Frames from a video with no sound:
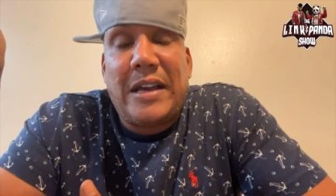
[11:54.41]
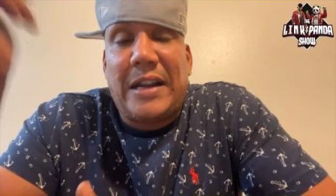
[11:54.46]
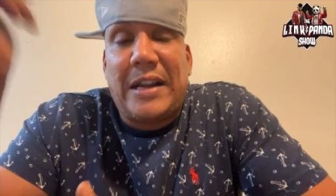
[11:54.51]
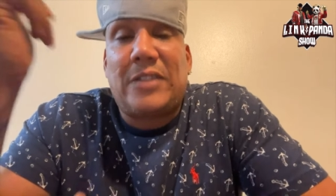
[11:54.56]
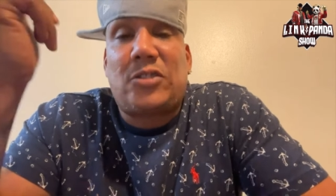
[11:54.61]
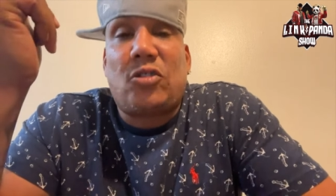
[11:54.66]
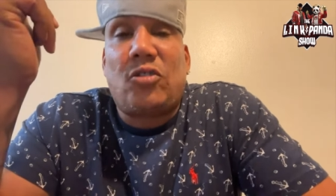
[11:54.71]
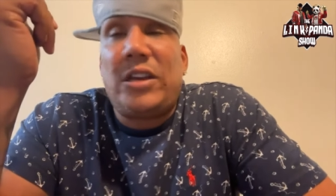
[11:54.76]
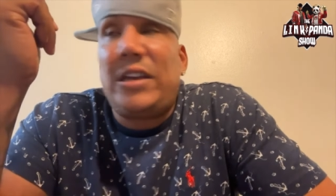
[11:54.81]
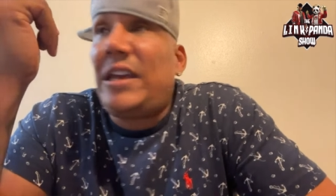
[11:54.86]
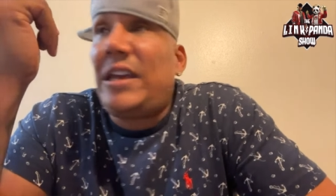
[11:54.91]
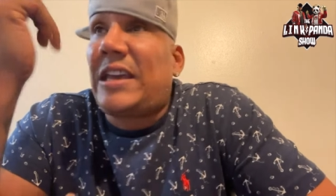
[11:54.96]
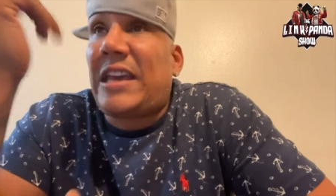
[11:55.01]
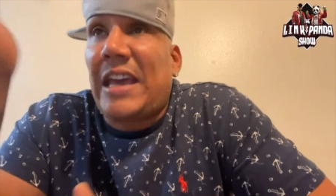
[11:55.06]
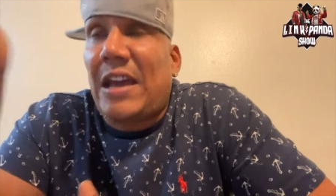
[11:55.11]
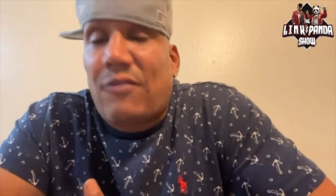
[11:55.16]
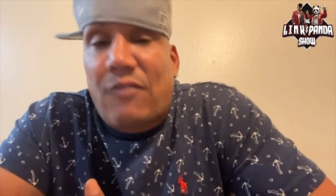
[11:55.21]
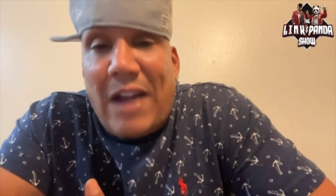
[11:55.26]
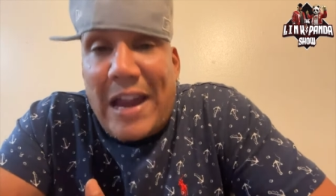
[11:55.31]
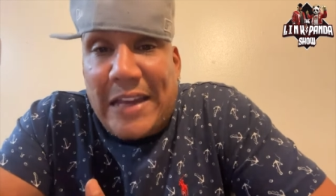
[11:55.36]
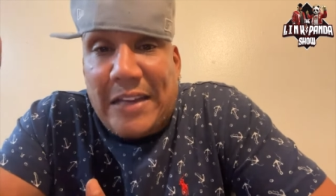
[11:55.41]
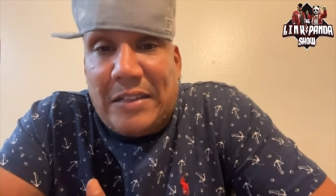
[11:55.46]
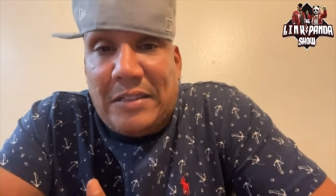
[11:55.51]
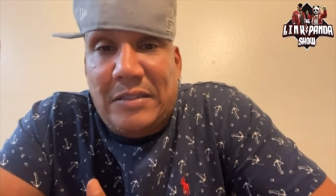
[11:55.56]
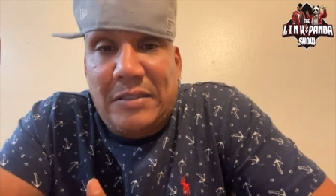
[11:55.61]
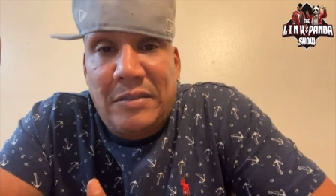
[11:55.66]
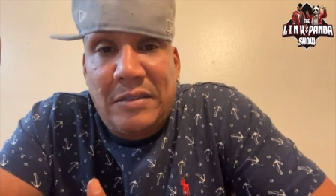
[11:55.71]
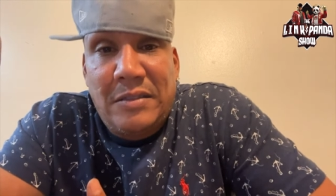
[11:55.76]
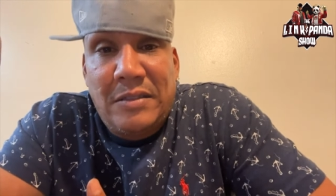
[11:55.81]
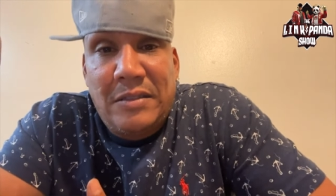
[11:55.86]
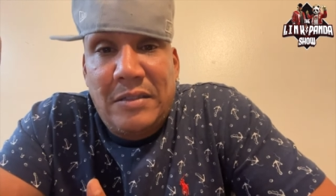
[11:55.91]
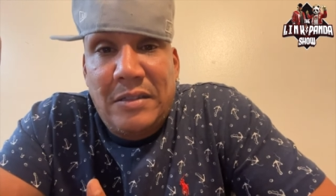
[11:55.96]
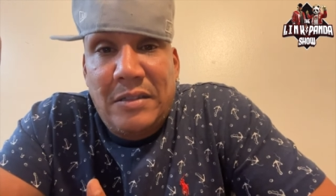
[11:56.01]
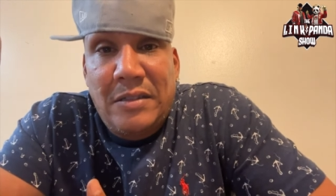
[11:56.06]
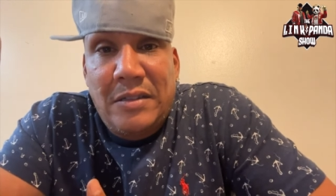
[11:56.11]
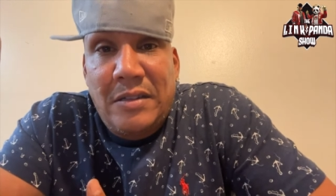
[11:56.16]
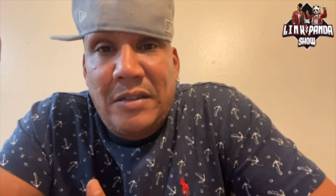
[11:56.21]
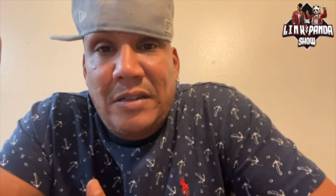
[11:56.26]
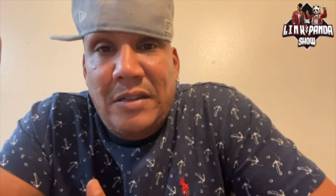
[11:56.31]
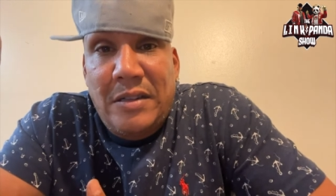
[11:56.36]
and I told you he can't write.
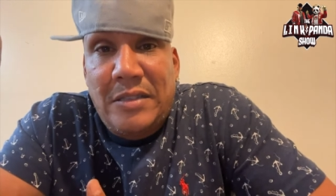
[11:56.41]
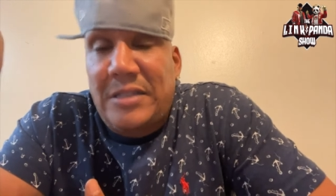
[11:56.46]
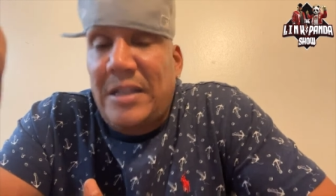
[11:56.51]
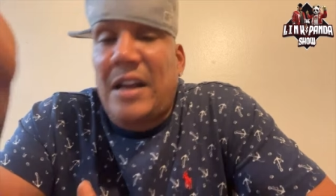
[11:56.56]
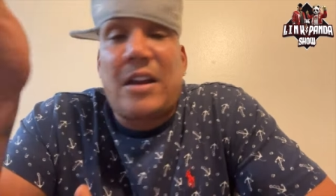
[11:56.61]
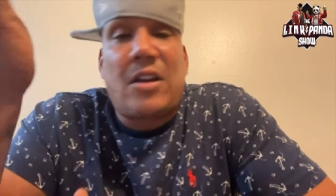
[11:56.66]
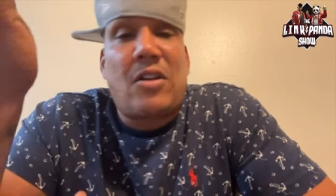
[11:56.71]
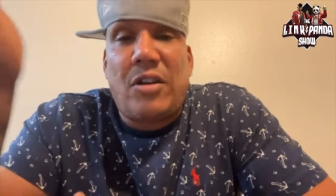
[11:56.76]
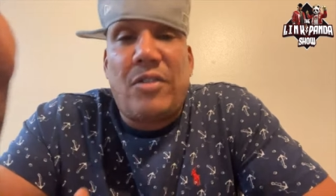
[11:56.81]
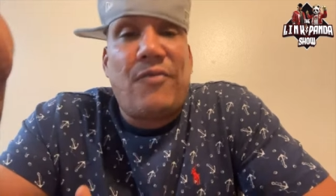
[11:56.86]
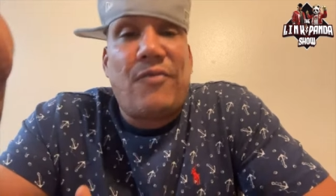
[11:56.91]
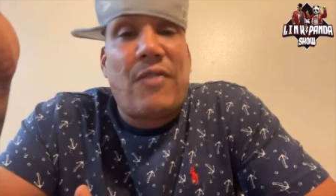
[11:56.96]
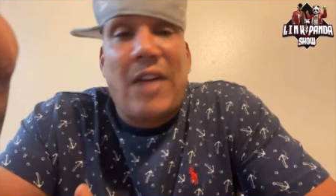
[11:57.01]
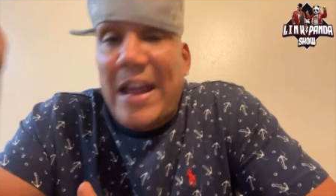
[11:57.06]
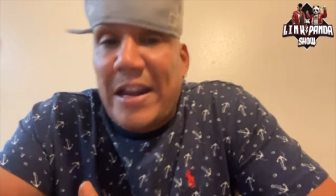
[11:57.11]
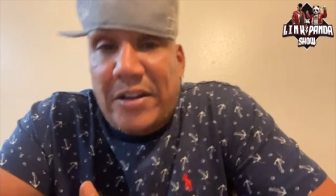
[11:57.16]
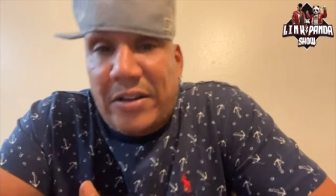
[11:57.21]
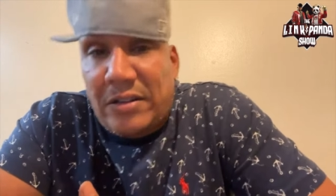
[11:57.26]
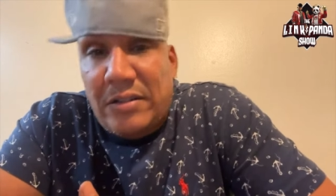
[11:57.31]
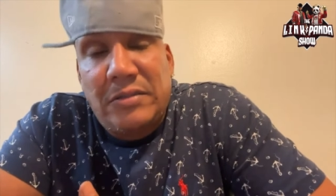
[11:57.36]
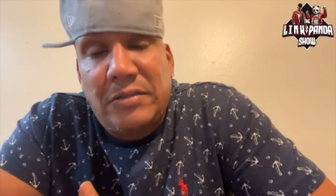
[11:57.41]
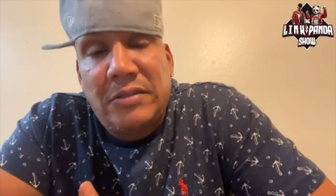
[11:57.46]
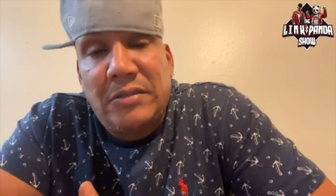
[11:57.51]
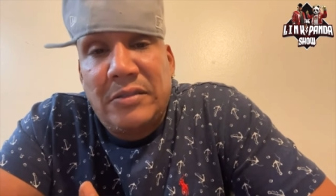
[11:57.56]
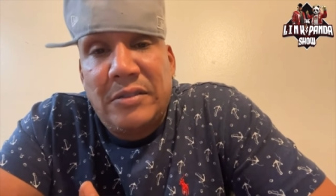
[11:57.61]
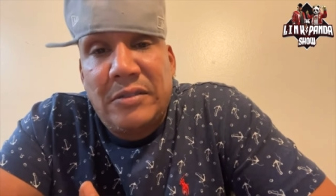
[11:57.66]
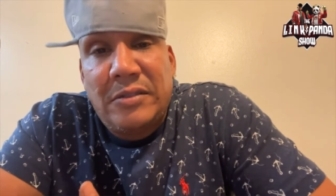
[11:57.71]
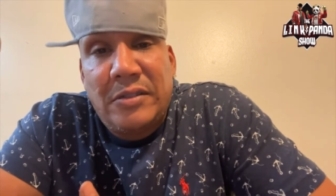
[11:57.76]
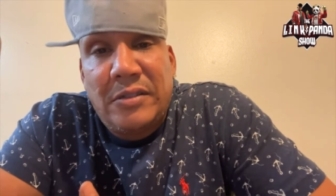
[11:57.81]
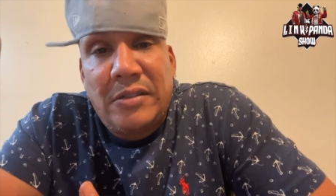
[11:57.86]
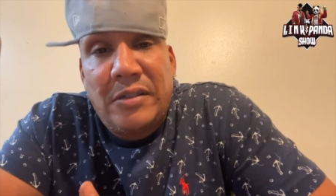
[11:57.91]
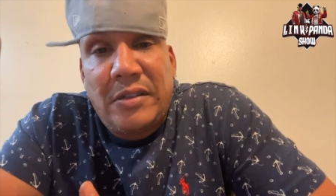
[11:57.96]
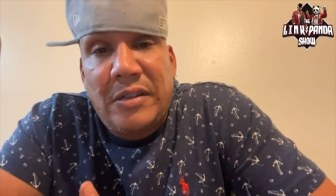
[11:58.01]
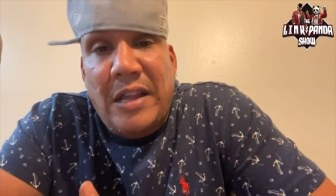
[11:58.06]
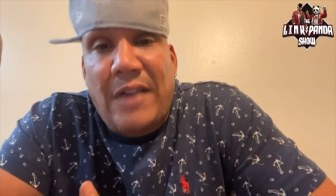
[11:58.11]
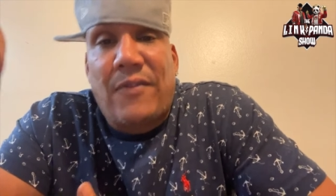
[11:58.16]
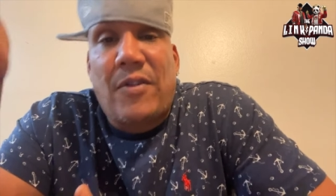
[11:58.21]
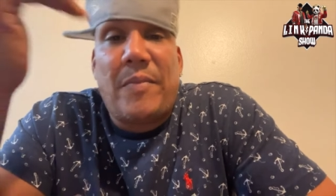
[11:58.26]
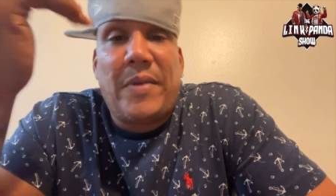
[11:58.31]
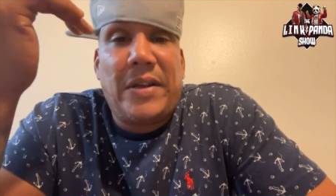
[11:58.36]
He's not a good writer,
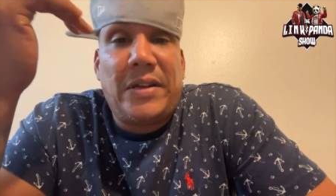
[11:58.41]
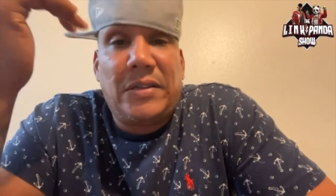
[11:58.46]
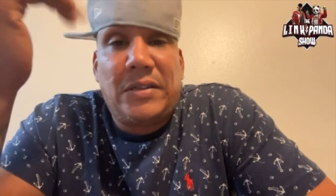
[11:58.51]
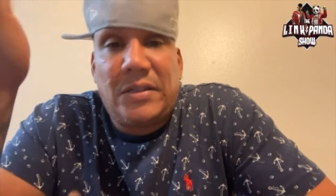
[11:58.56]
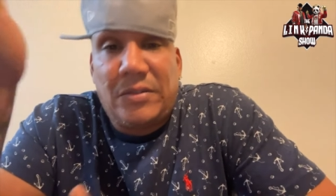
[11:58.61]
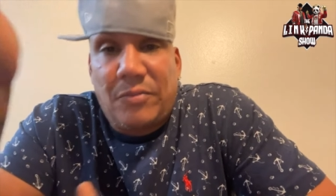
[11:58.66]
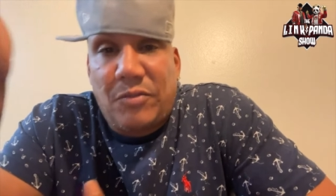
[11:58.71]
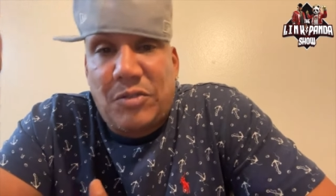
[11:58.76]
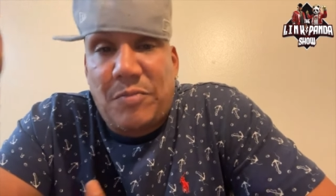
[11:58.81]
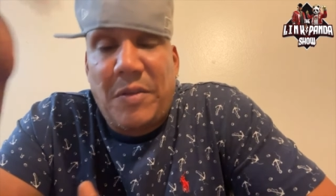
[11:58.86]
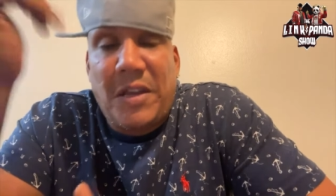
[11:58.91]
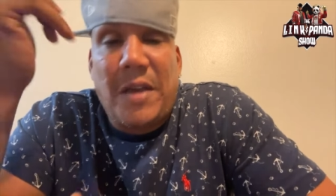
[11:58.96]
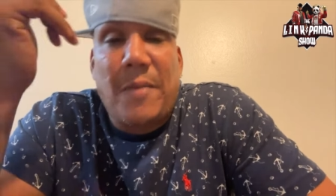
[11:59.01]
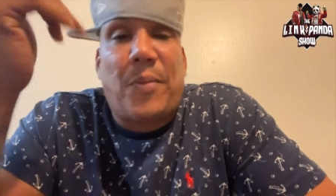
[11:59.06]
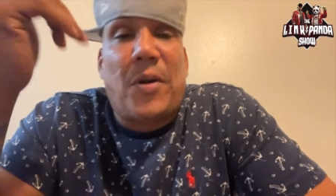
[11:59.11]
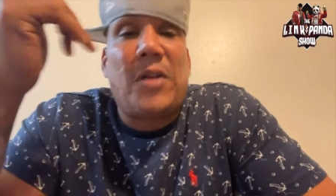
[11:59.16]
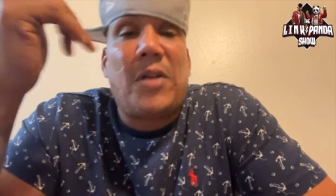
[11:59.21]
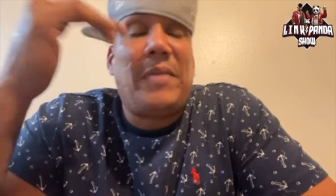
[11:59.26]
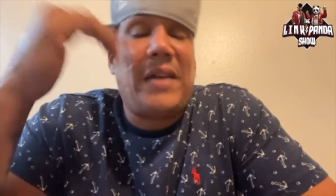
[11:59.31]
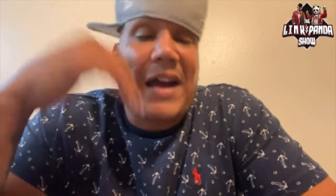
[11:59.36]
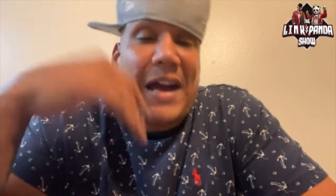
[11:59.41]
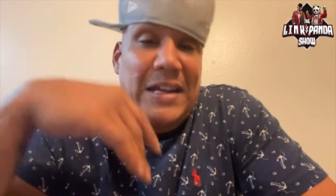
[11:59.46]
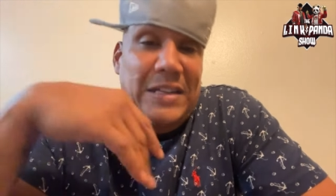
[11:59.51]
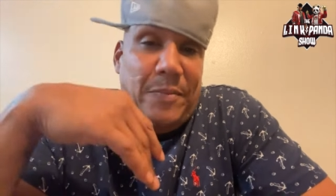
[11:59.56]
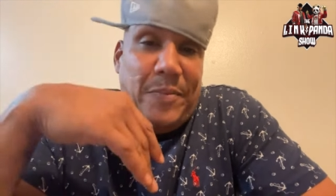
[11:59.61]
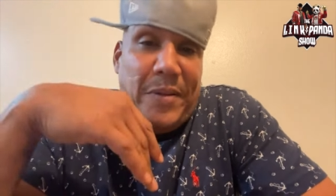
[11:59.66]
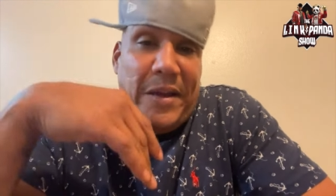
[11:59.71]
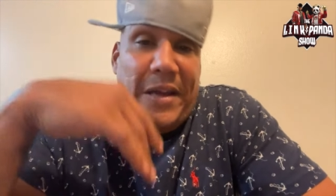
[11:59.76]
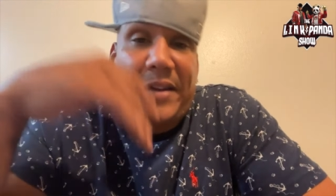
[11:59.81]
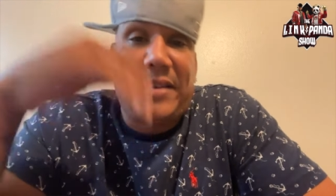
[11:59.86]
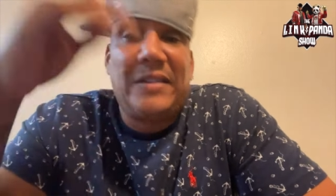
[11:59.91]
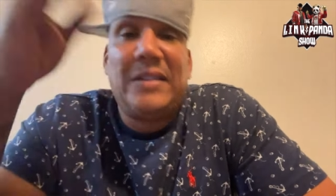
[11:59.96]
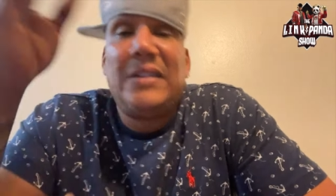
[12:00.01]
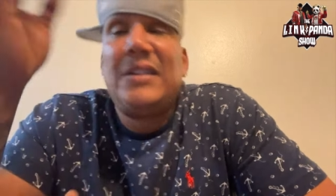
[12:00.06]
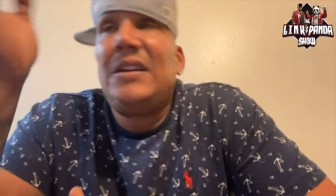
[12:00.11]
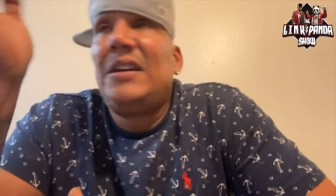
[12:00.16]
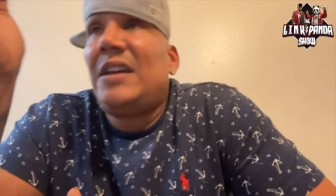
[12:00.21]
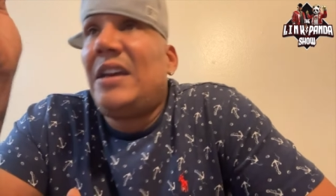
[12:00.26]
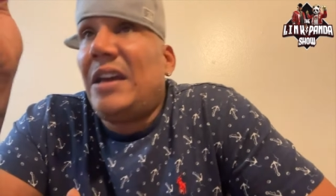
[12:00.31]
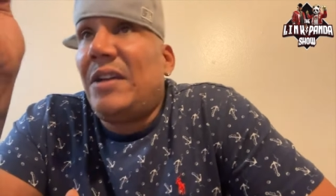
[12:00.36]
never been. It was me and Pun behind the pen.
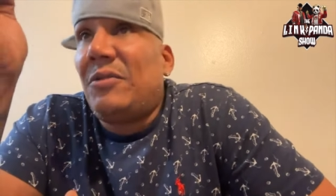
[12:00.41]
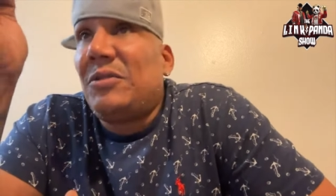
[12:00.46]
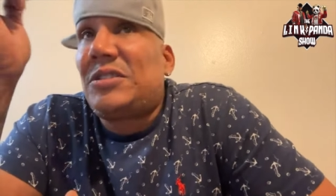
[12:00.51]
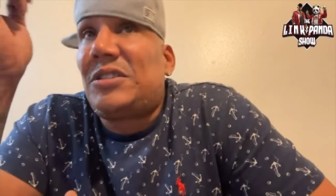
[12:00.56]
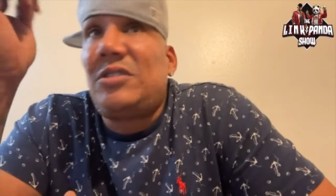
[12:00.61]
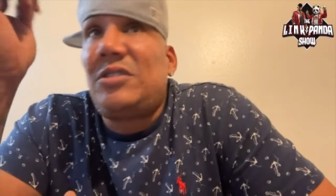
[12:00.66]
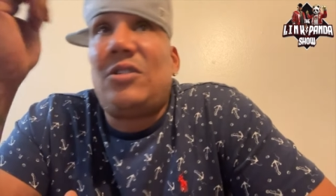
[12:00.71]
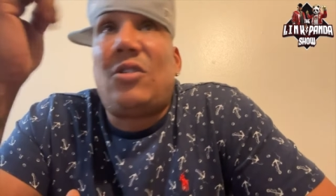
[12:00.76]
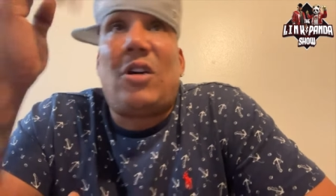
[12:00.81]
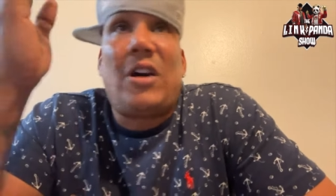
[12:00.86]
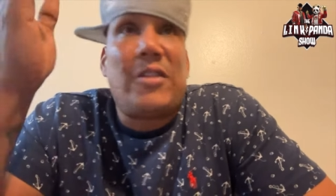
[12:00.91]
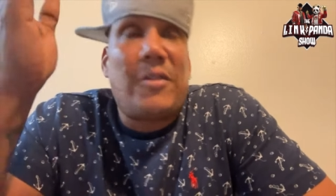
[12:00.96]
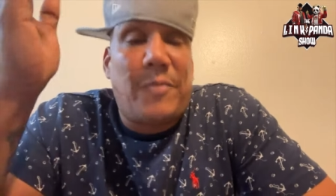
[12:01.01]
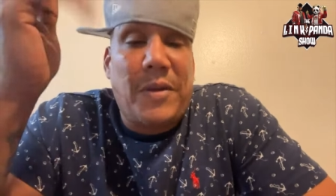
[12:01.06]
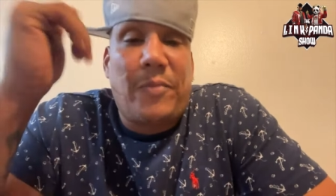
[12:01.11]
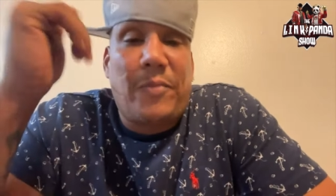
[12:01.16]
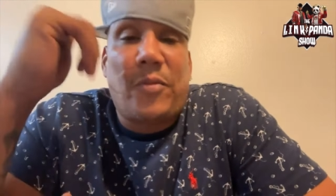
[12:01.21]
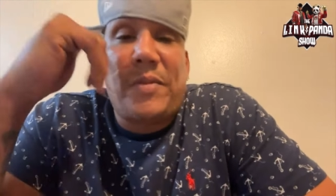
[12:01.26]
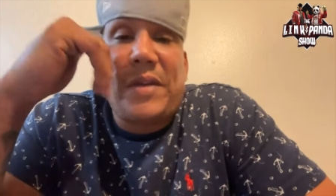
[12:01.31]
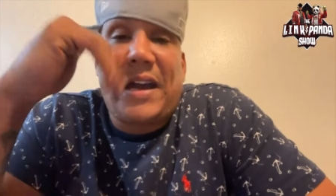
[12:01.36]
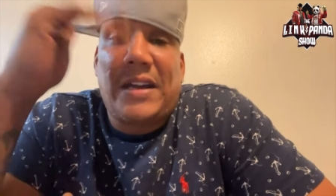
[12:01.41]
It was, you know, other people